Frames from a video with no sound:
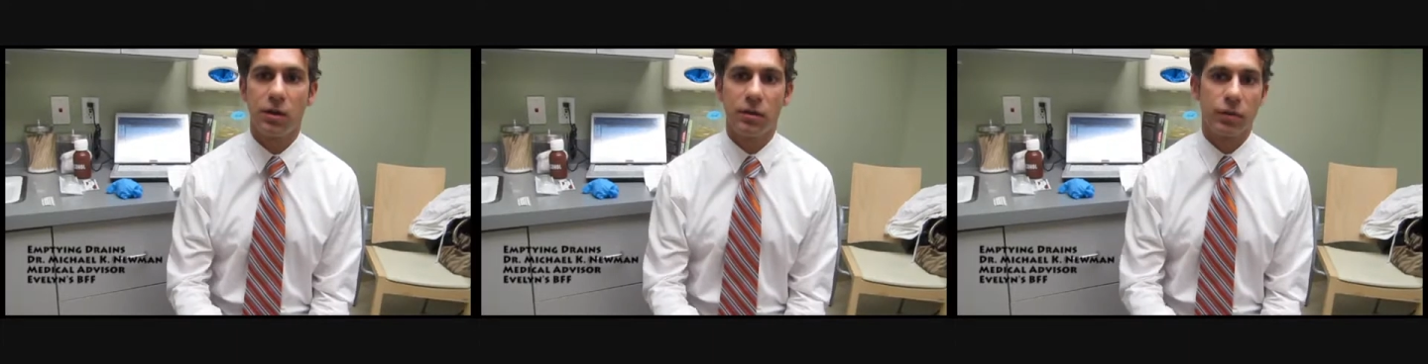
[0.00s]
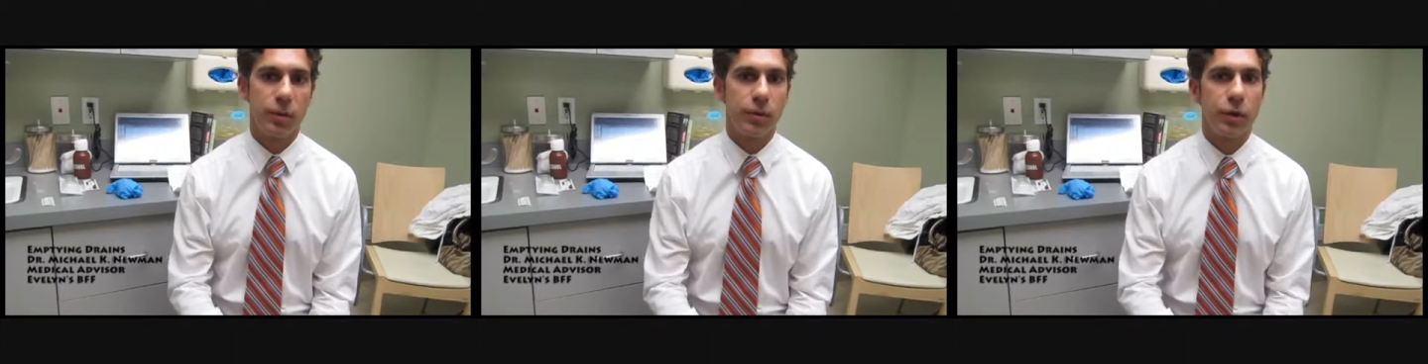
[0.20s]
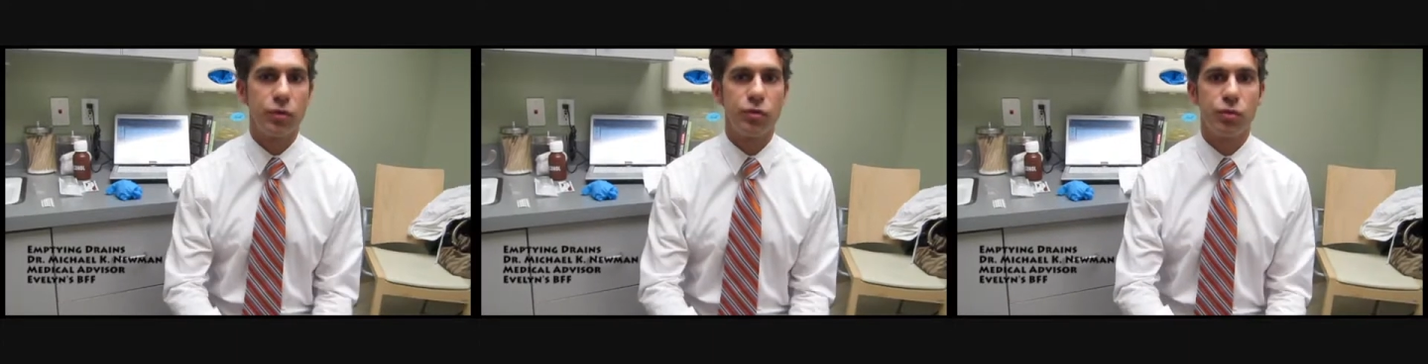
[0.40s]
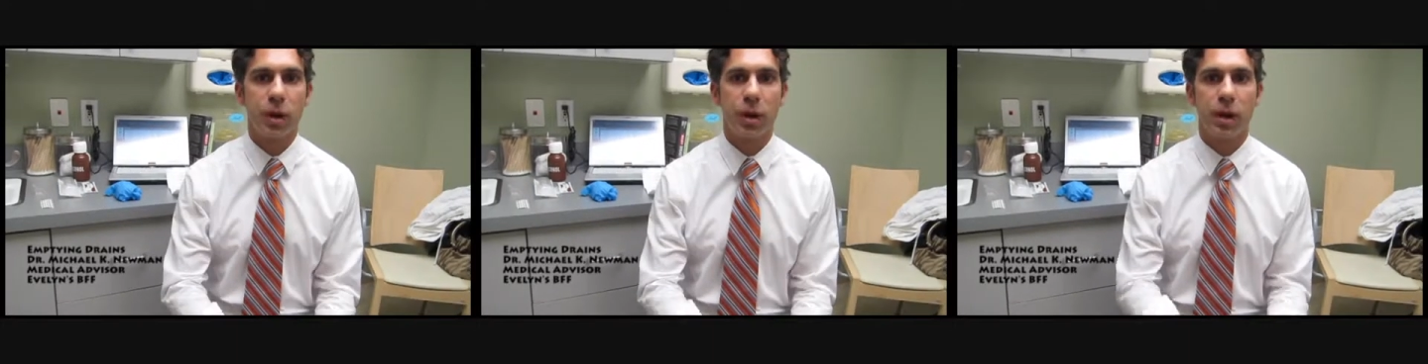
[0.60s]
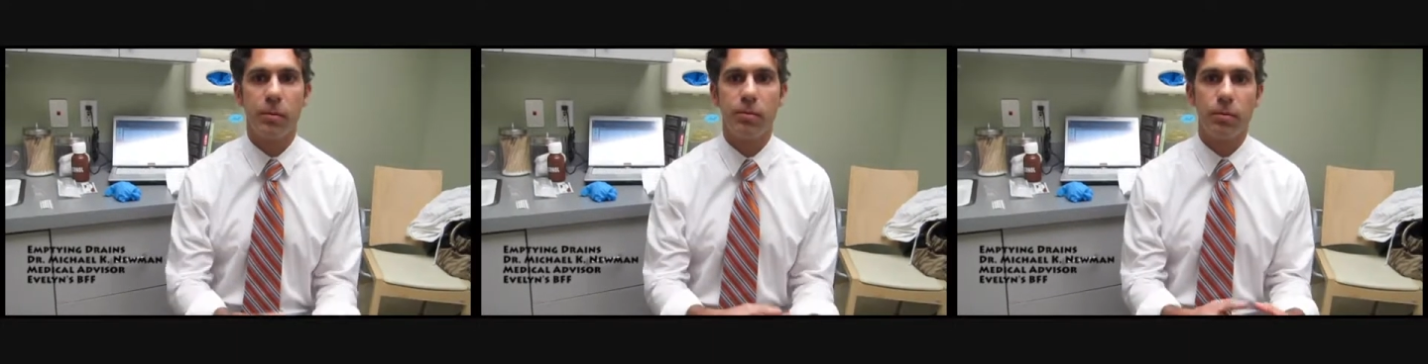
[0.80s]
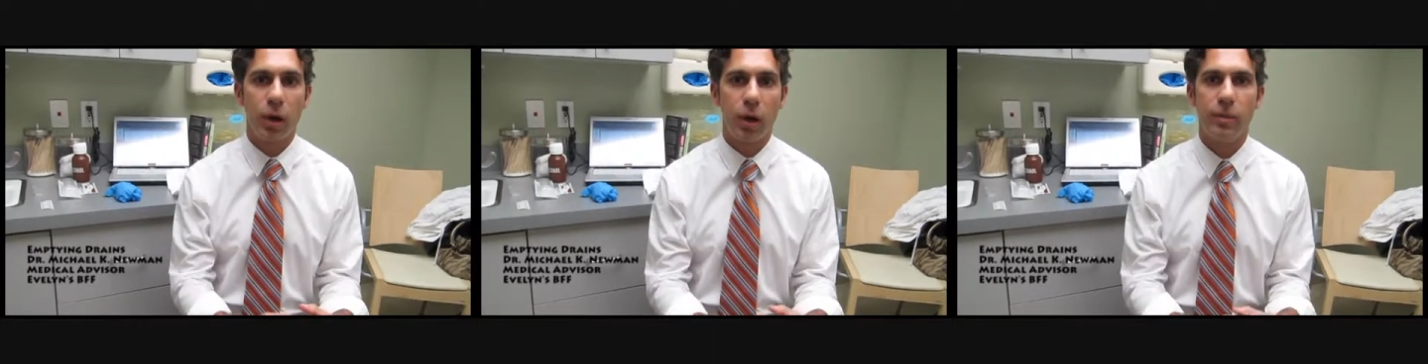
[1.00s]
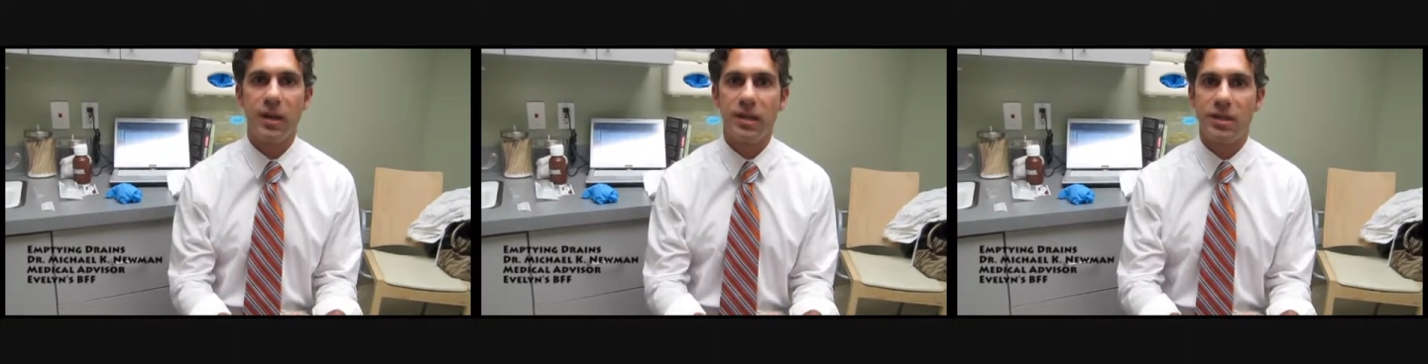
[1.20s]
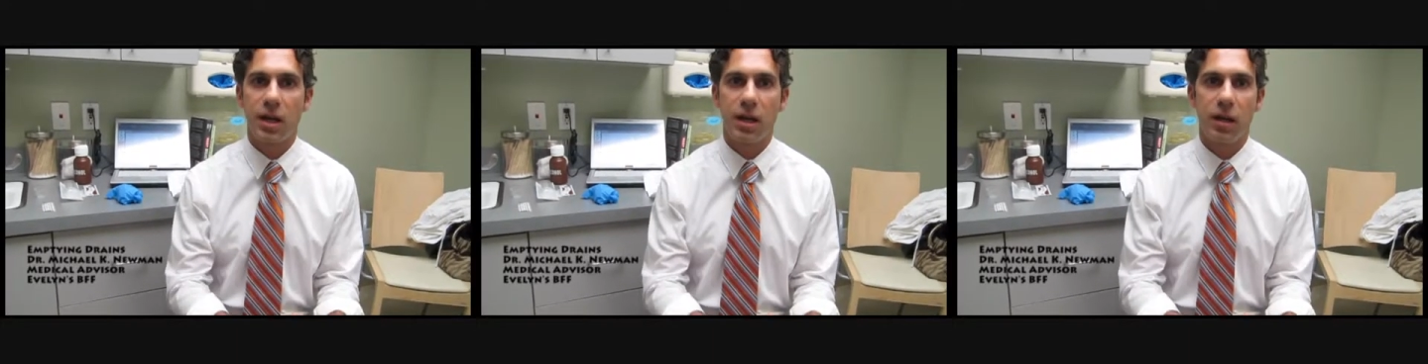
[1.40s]
from the drain bulb
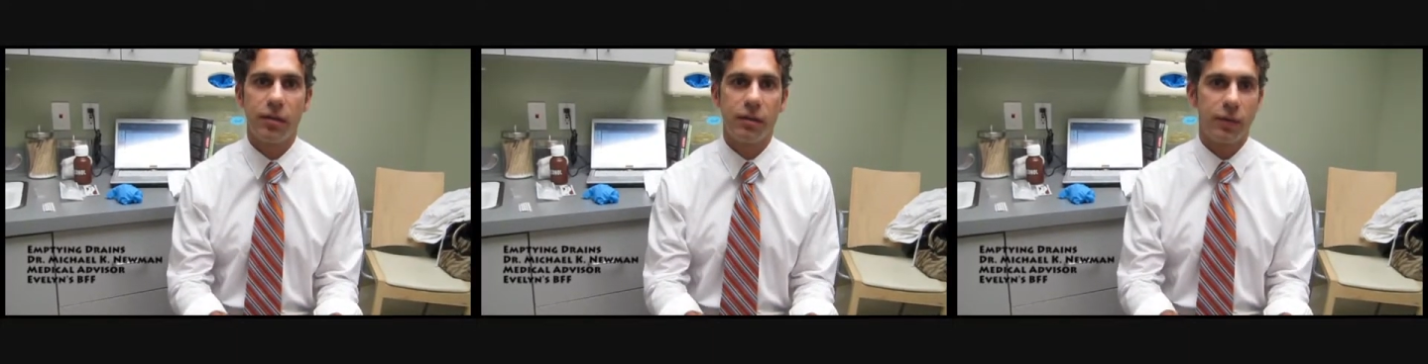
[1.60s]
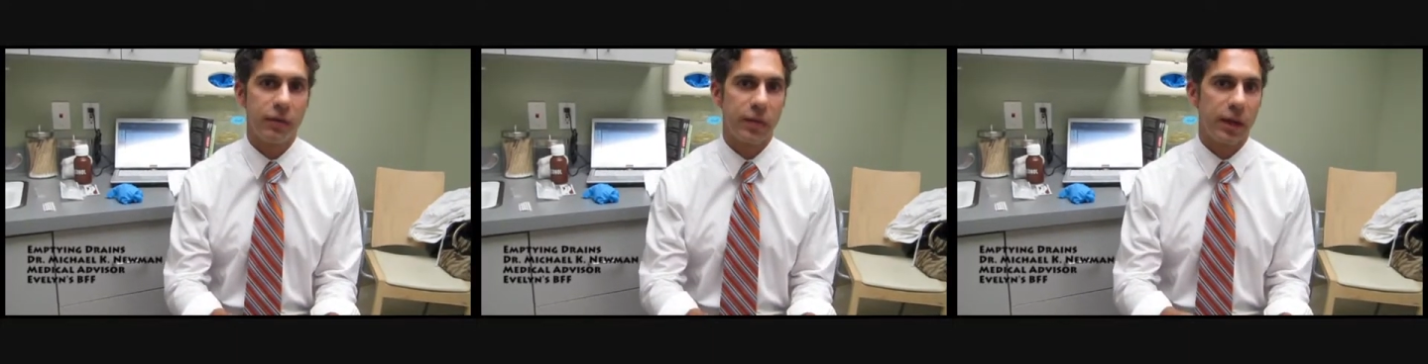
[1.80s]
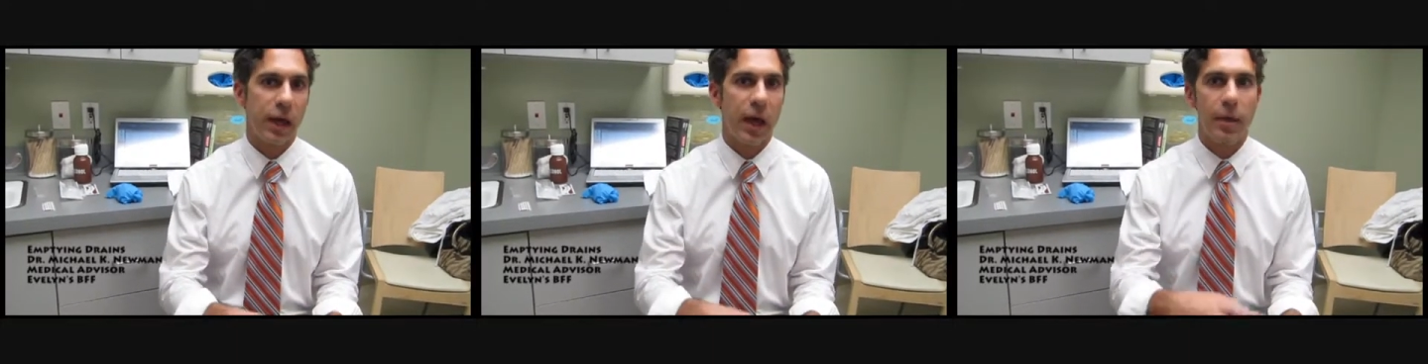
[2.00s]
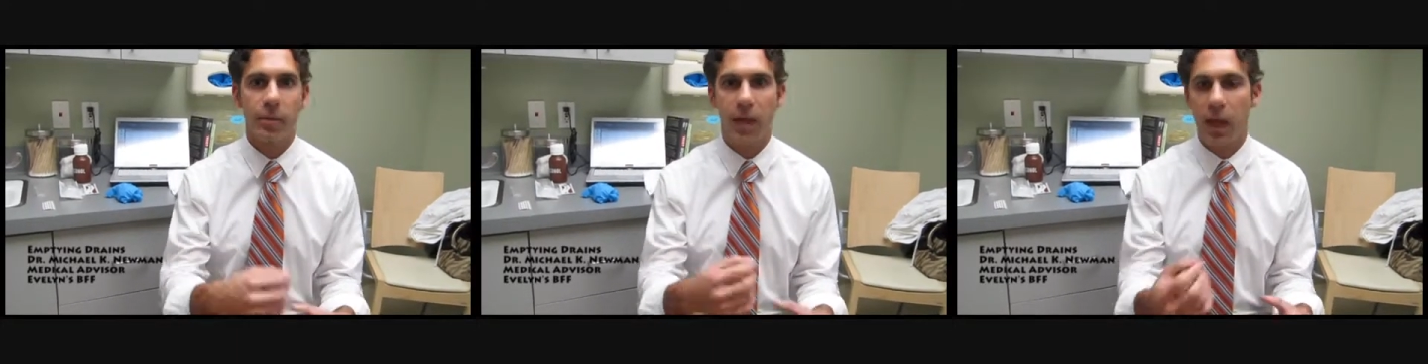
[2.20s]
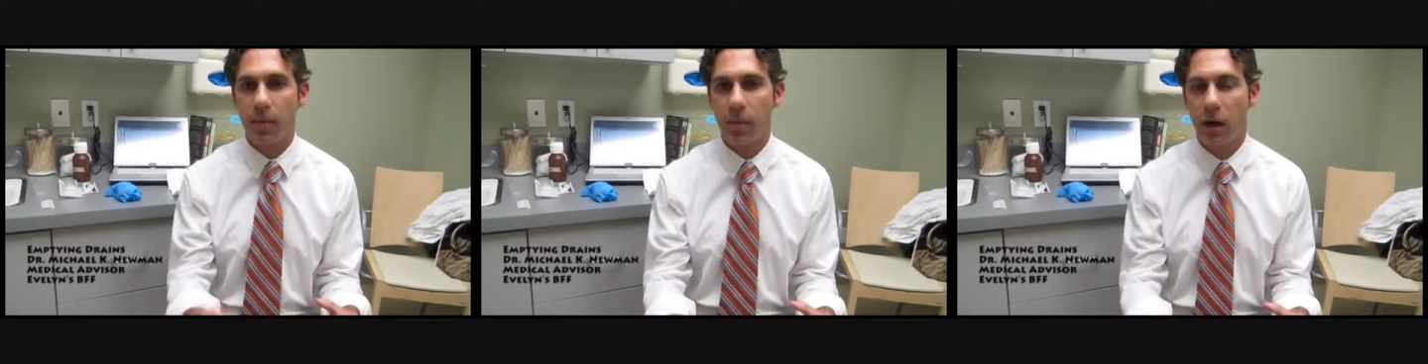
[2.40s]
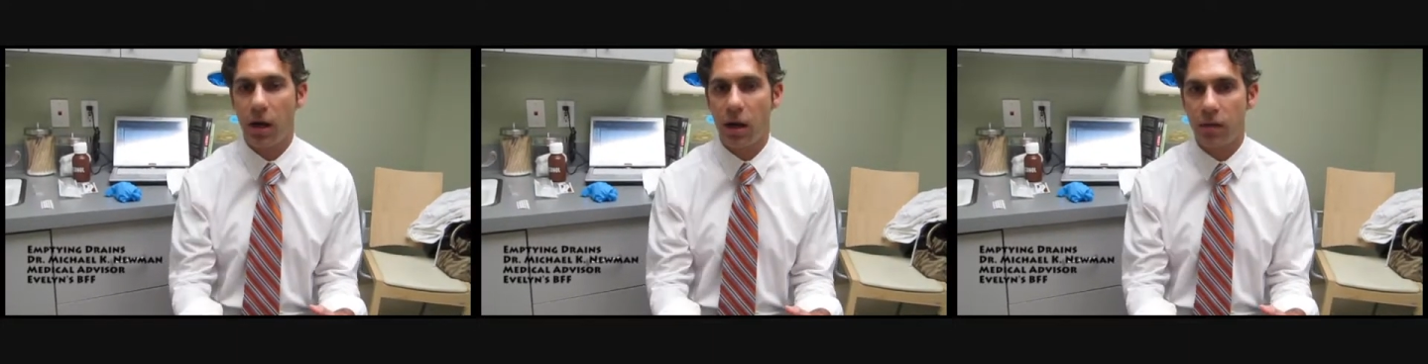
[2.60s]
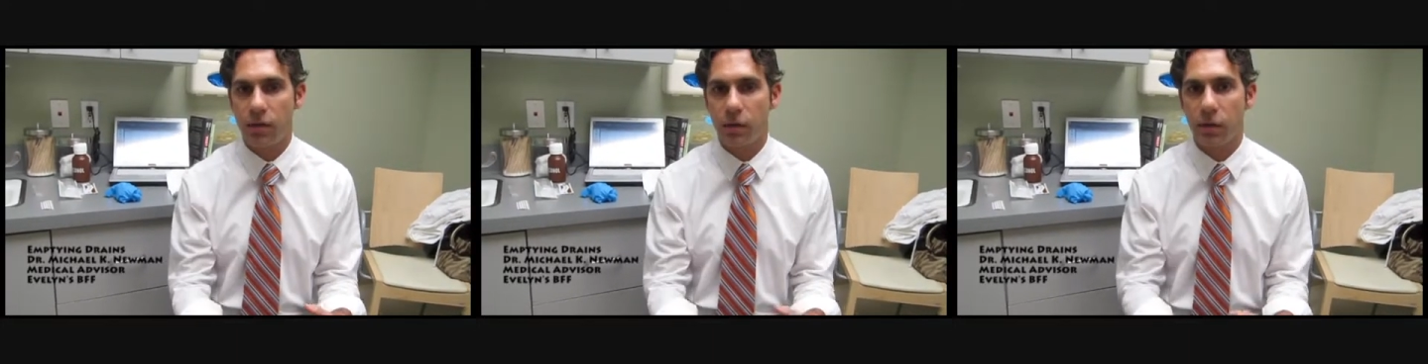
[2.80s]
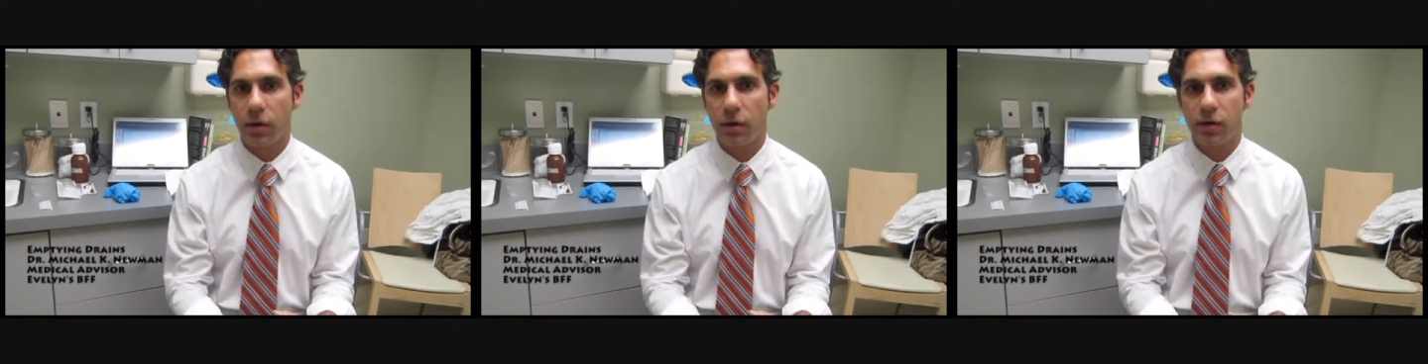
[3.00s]
itself if the cap came off
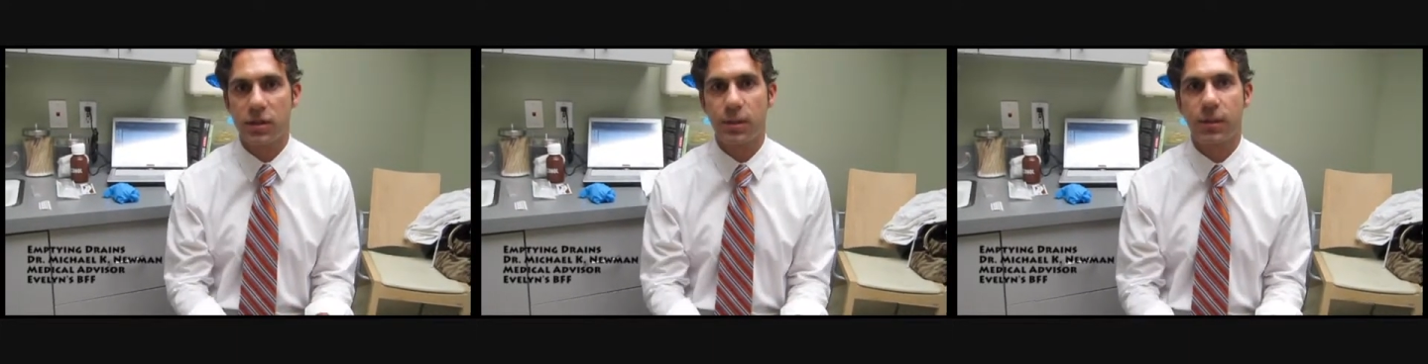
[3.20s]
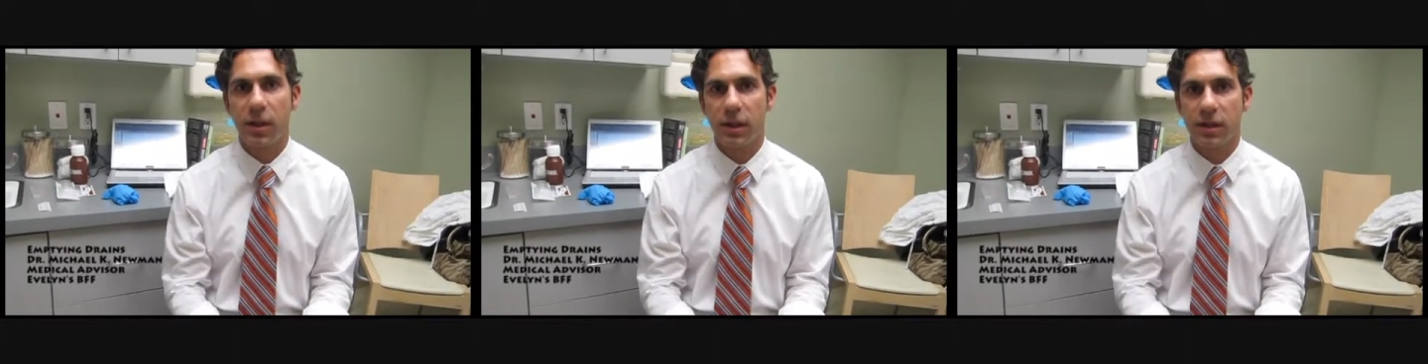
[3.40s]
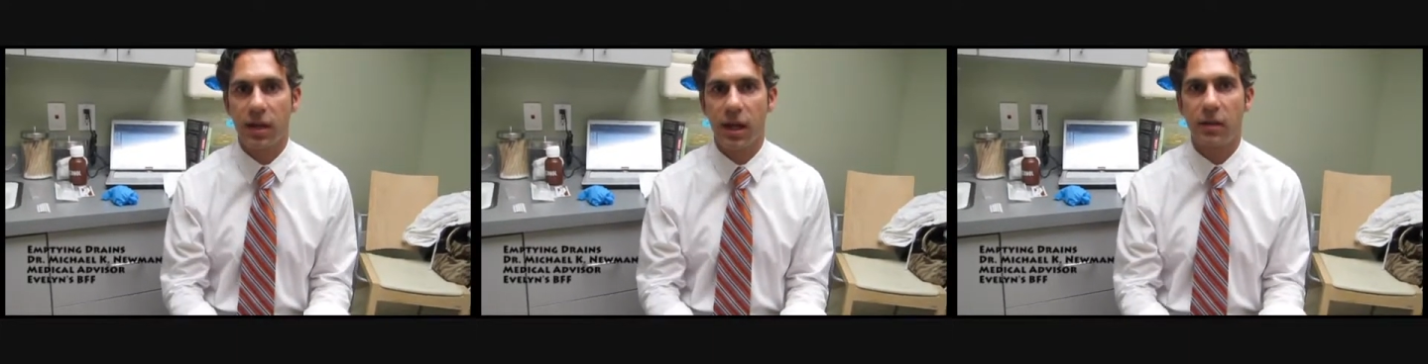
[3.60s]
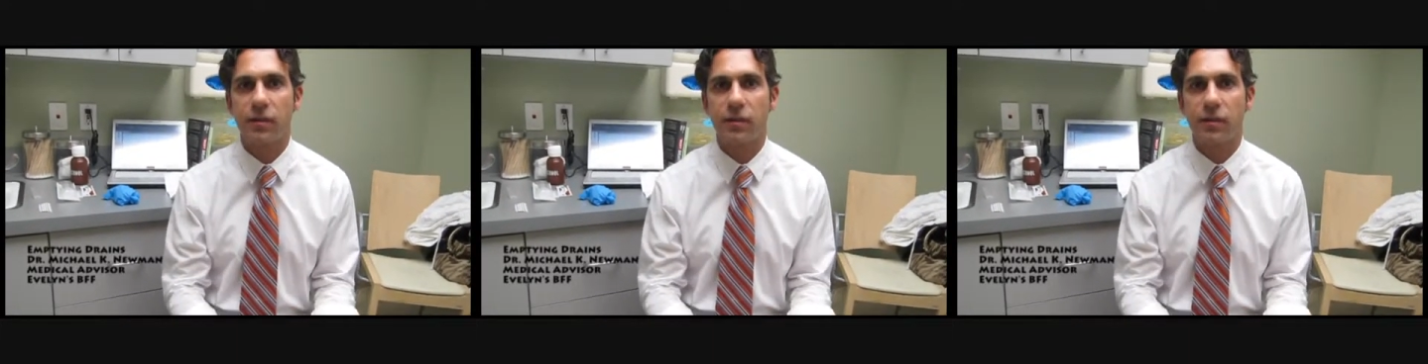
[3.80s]
or something like that.